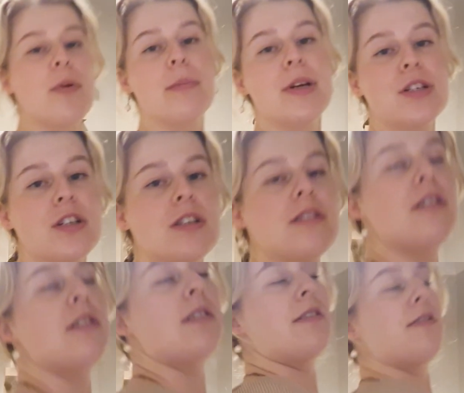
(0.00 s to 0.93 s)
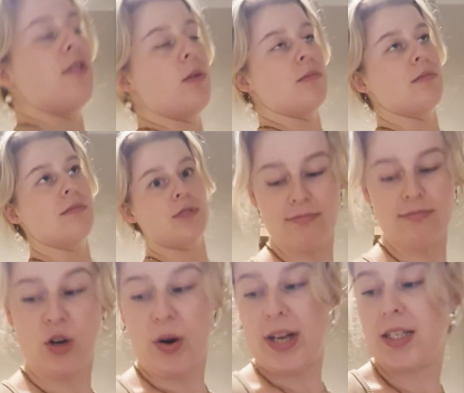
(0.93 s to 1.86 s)
permission from
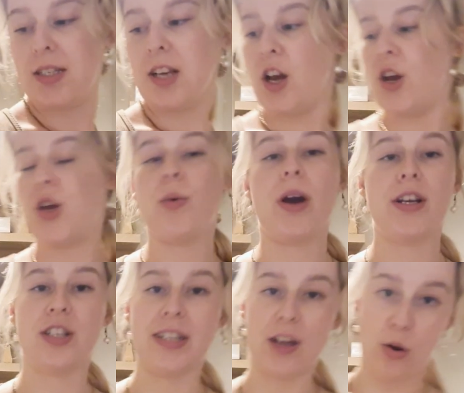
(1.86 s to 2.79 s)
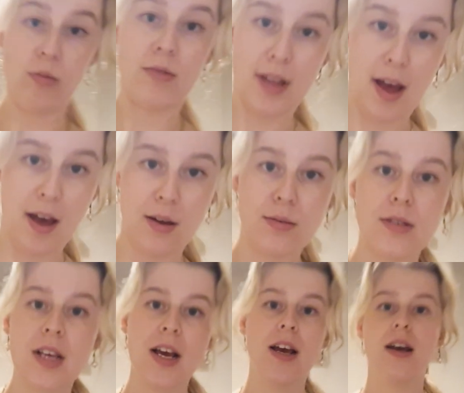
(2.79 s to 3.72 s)
Chris, who actually owns the house,
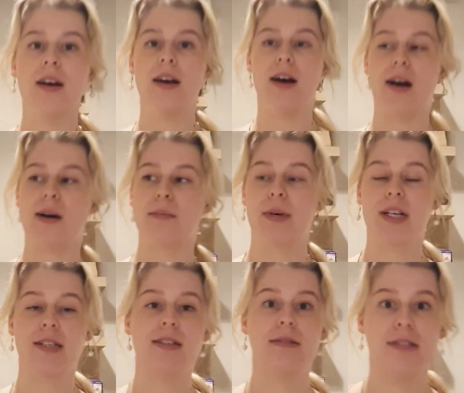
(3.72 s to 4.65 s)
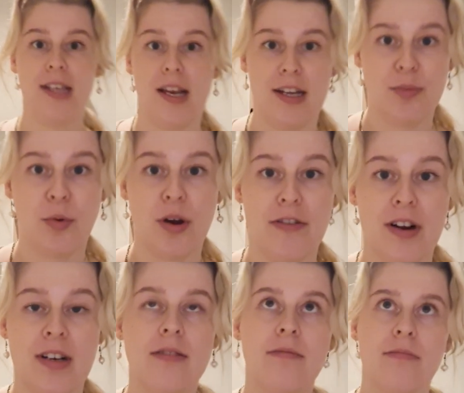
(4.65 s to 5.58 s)
but is Zelle's
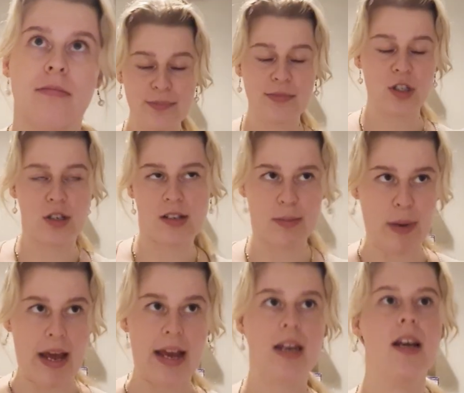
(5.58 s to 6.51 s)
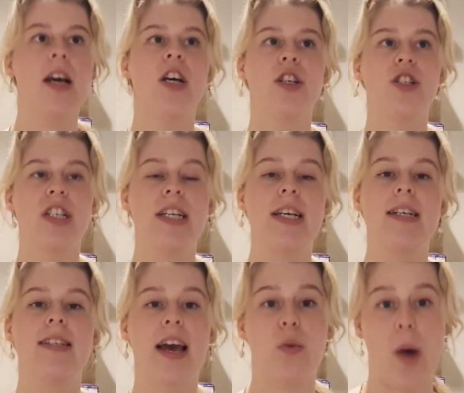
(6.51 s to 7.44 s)
boyfriend. To explain, she
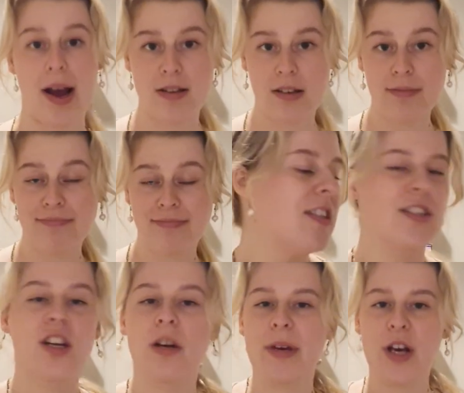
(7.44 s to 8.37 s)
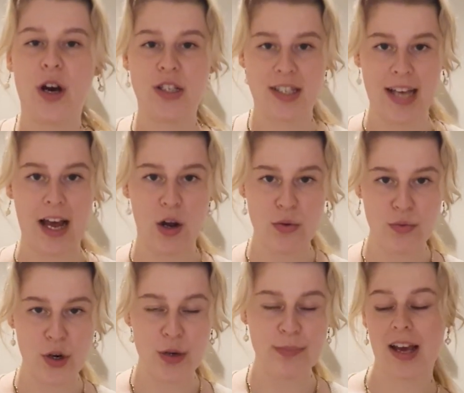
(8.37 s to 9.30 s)
is a waxer. This is gonna be her salon
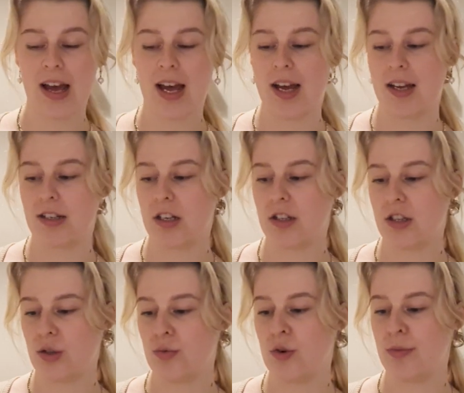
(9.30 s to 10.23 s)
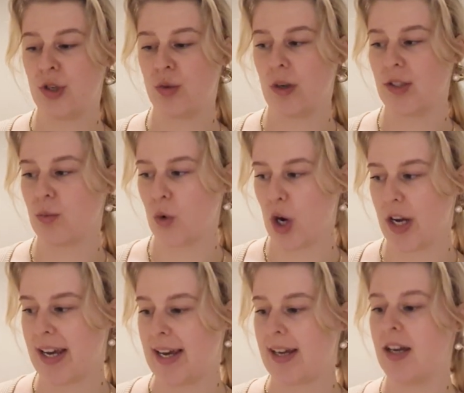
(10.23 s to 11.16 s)
room, and this room just wasn't
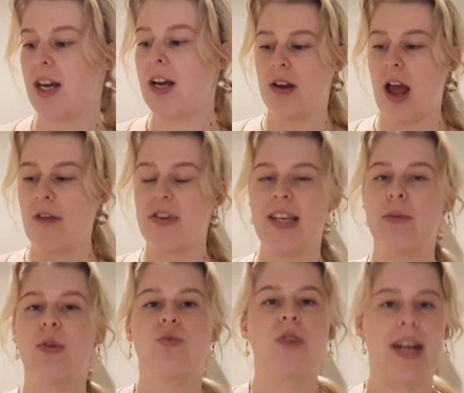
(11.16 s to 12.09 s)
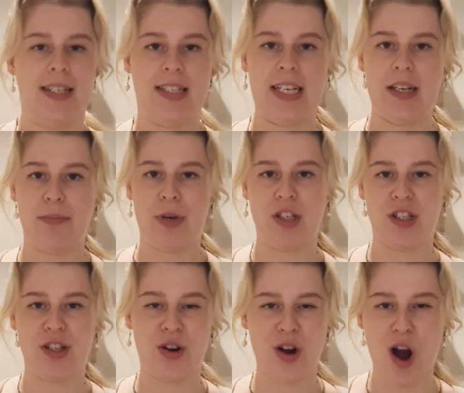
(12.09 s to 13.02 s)
working. Everything was rickety because
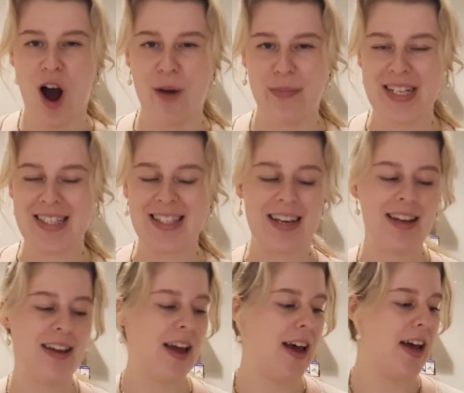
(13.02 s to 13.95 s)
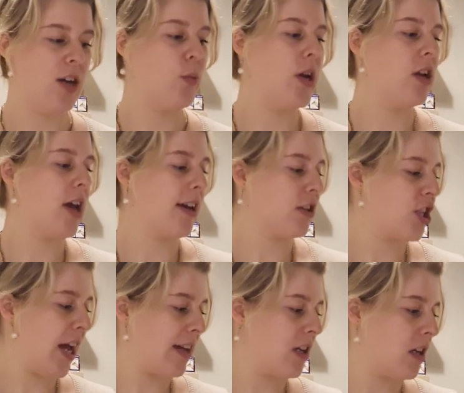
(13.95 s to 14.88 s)
it's on carpet, and we
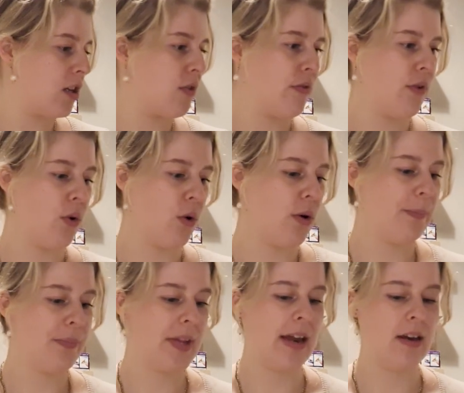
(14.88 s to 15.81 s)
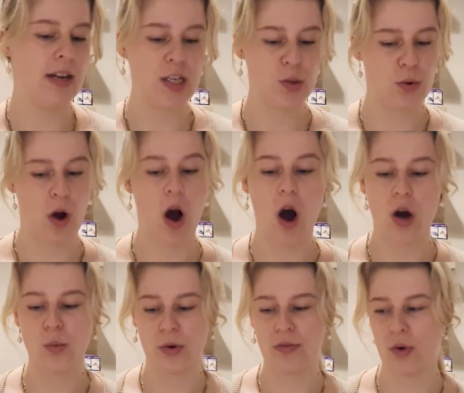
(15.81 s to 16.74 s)
checked under the floor, and it is
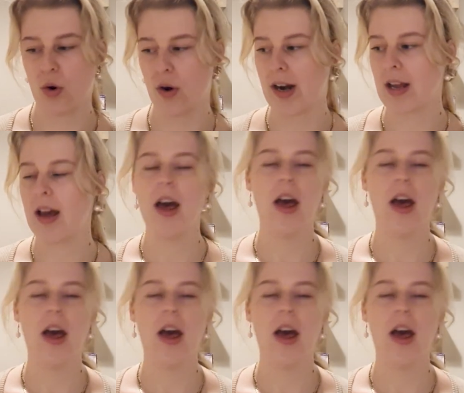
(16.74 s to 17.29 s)
hardwood flooring,